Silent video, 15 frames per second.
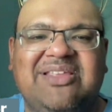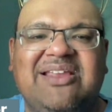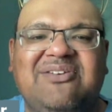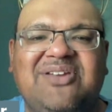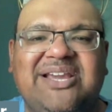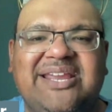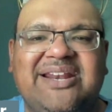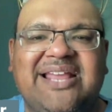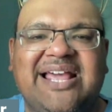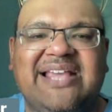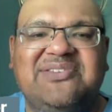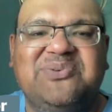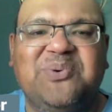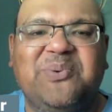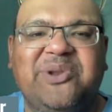Then look at
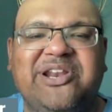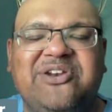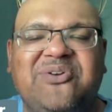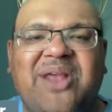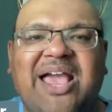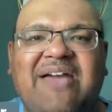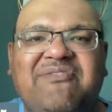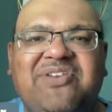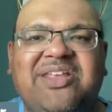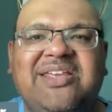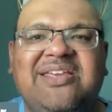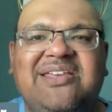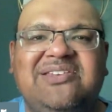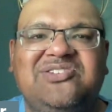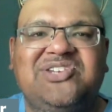guys that we want to draft,
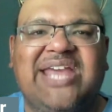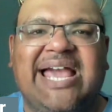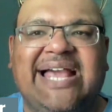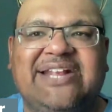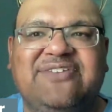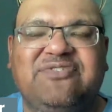stash